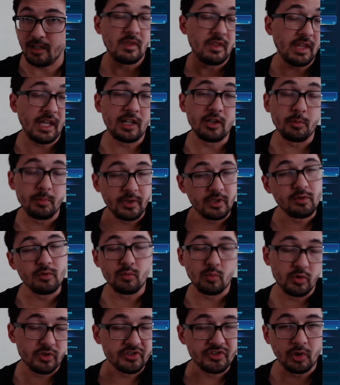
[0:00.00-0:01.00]
That'll be
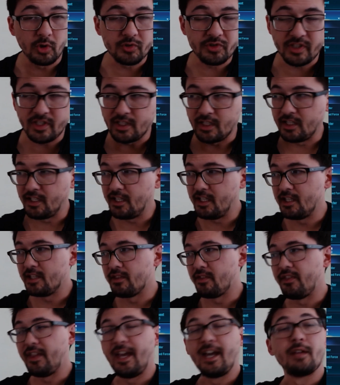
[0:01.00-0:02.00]
resulting in
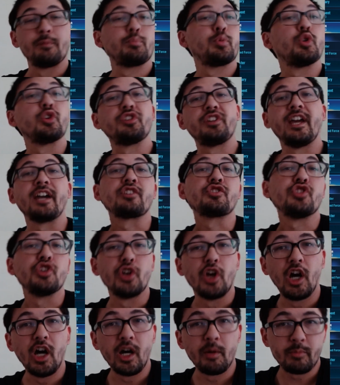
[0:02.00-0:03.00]
that protection
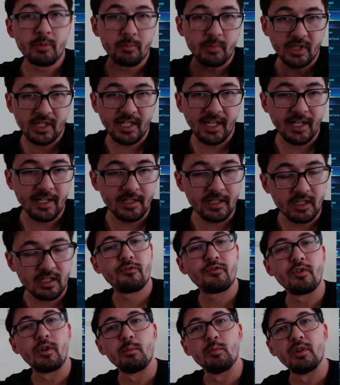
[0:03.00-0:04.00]
up mechanic
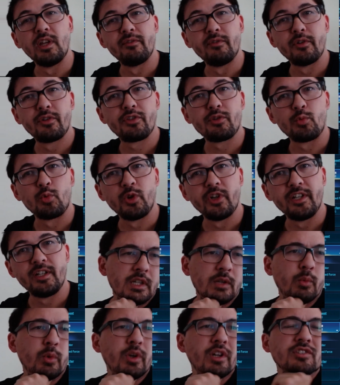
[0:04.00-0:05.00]
from level 3.
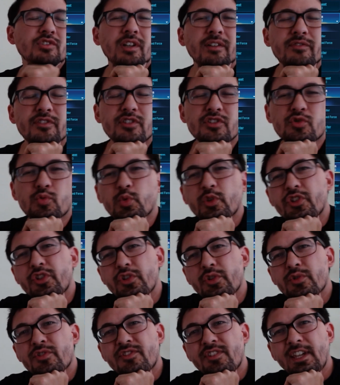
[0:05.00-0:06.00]
And we also have this
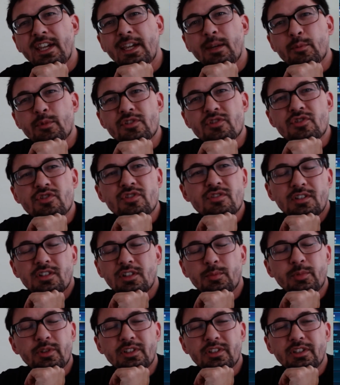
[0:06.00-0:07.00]
reduced damage
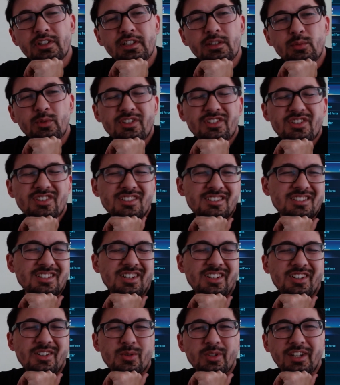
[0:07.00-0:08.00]
ability, which is
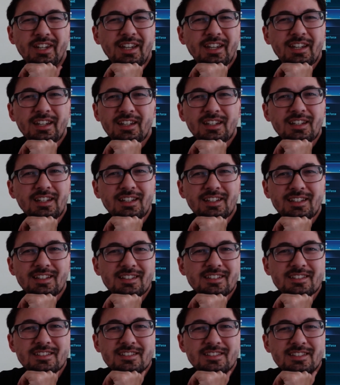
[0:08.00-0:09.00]
okay.
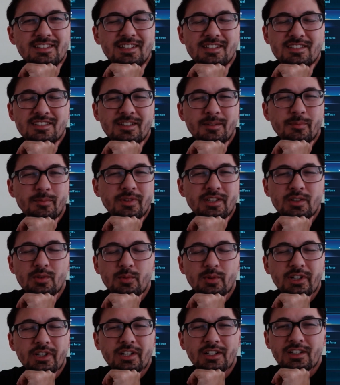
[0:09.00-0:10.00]
It's something
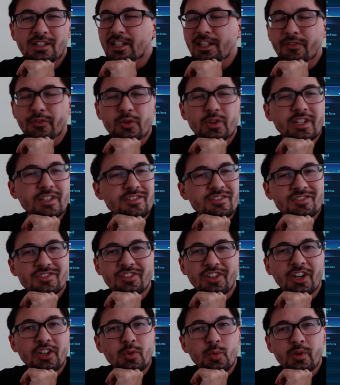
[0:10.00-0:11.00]
where if you get
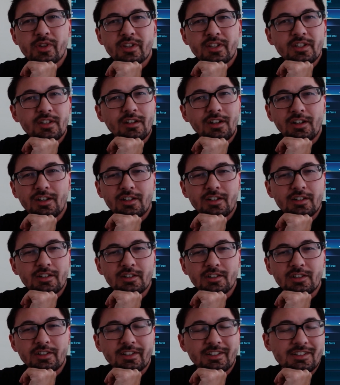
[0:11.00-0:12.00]
stuck with it
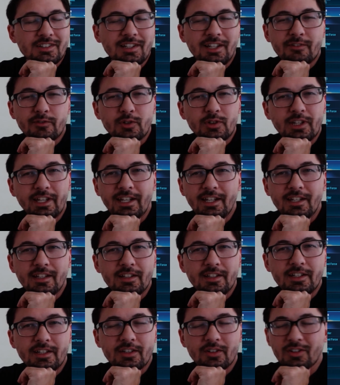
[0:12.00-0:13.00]
on like level
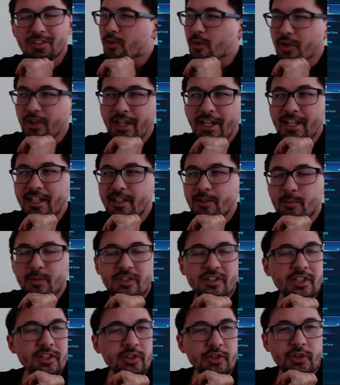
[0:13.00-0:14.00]
80 or 80
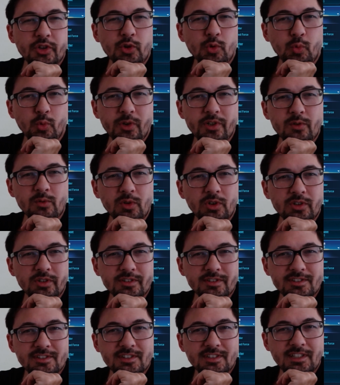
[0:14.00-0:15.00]
material
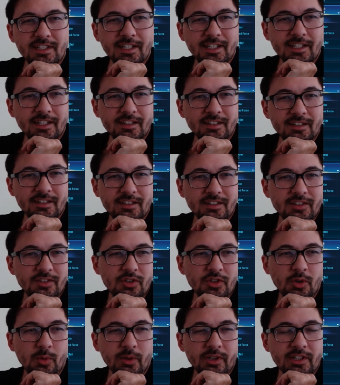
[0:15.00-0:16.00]
rerolls and you
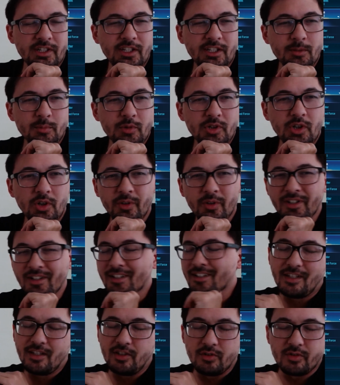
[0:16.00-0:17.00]
don't want to keep going,
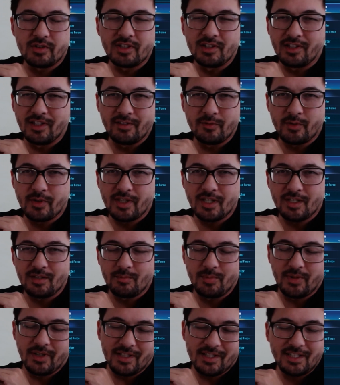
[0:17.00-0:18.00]
you can live with it,
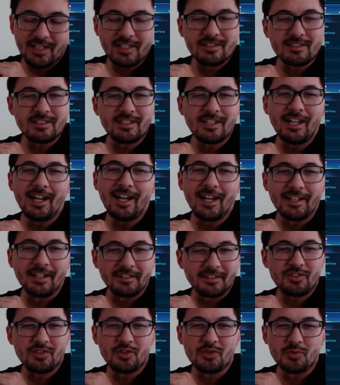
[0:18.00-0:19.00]
but it's
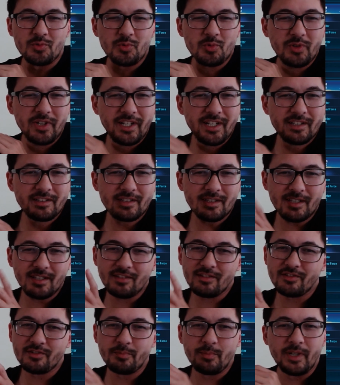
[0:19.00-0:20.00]
not great and
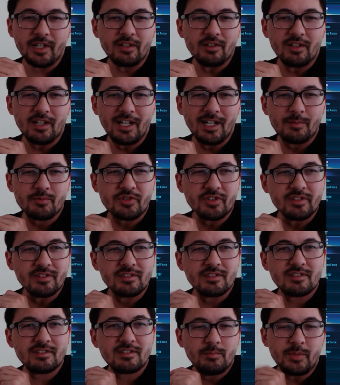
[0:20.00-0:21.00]
there's better
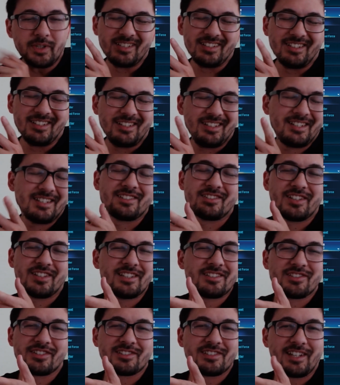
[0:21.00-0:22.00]
options. But it's
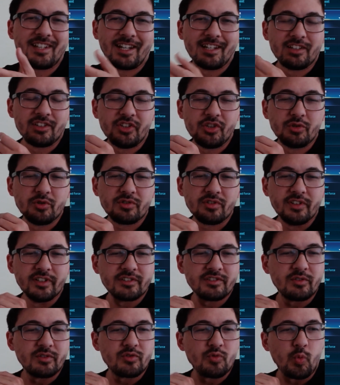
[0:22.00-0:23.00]
just not useless,
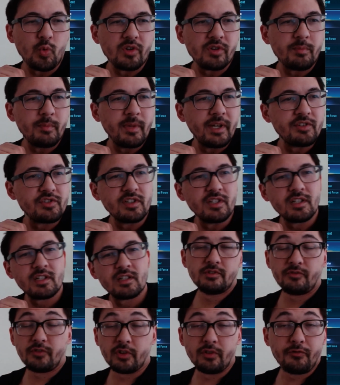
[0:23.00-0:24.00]
so it's worth mentioning.
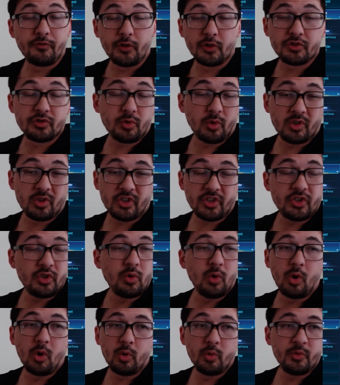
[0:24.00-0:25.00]
For the first order, you
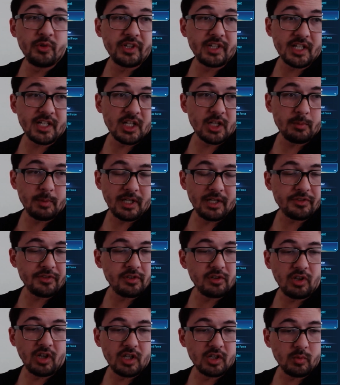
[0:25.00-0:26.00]
only care about the
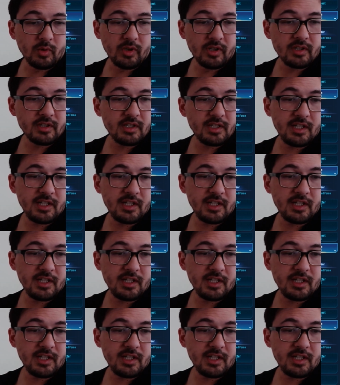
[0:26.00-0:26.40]
long one.